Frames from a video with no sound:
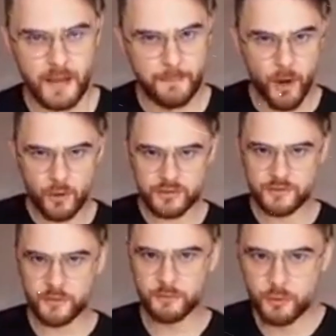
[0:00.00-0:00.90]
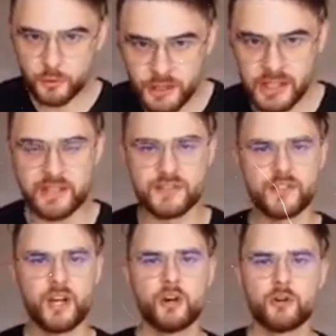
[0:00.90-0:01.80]
A post from
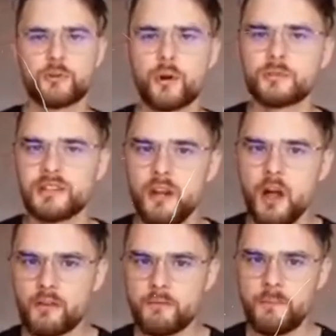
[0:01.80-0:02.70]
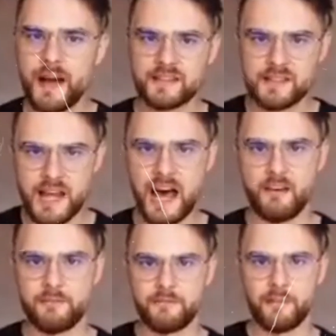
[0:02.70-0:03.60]
Louise, who wrote a lot of bad
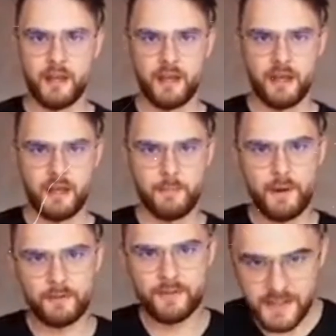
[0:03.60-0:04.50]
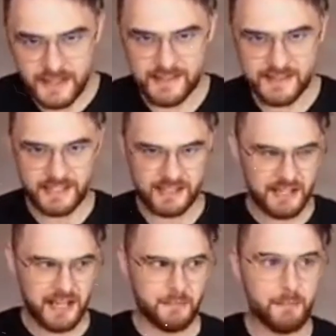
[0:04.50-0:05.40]
stuff about things that
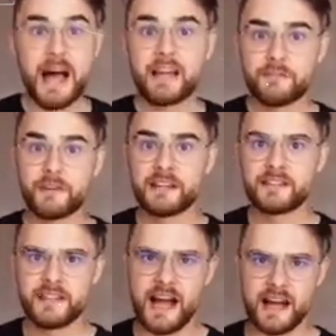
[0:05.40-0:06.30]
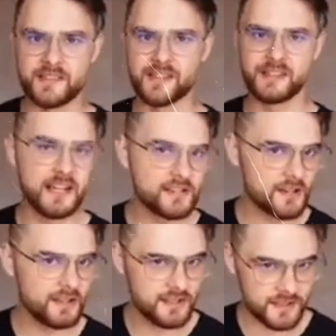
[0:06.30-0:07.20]
my friend Nas
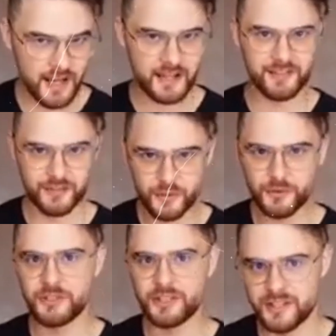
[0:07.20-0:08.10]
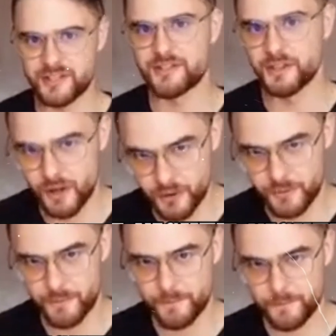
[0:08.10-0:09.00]
allegedly said two years ago.
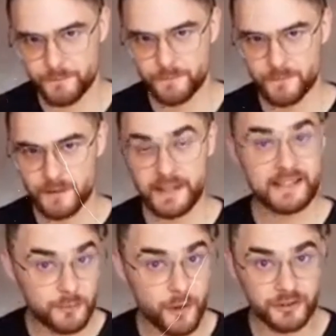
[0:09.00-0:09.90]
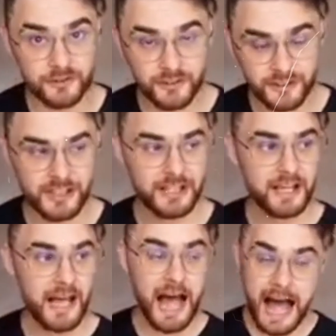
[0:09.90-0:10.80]
Guess what?
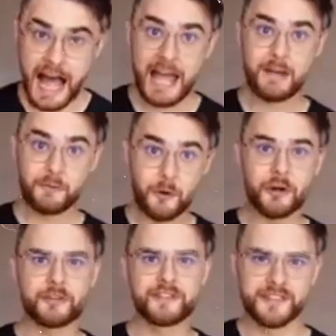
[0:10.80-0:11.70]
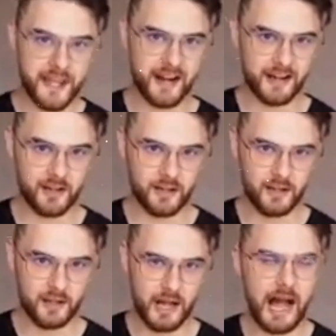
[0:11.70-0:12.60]
I was there.
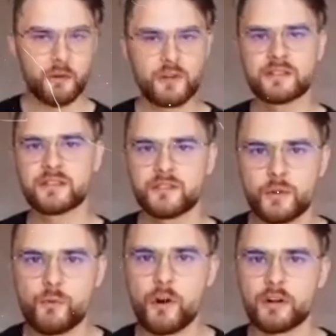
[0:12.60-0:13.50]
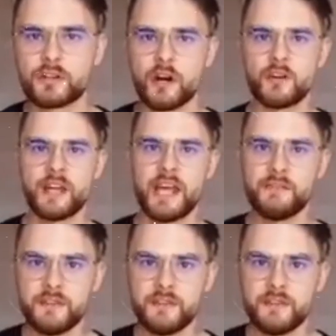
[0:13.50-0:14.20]
I went there to work on a